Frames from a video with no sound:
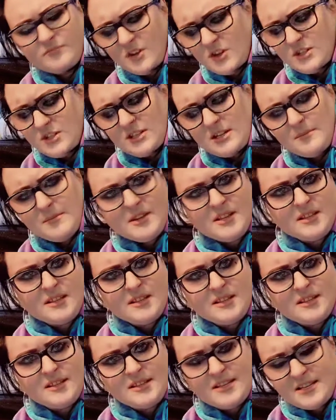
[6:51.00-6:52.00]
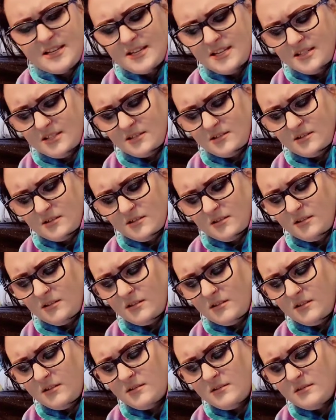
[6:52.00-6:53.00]
there's some in these
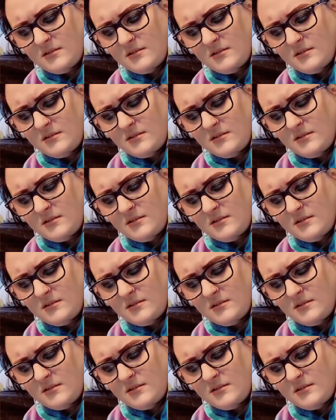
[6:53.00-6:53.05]
little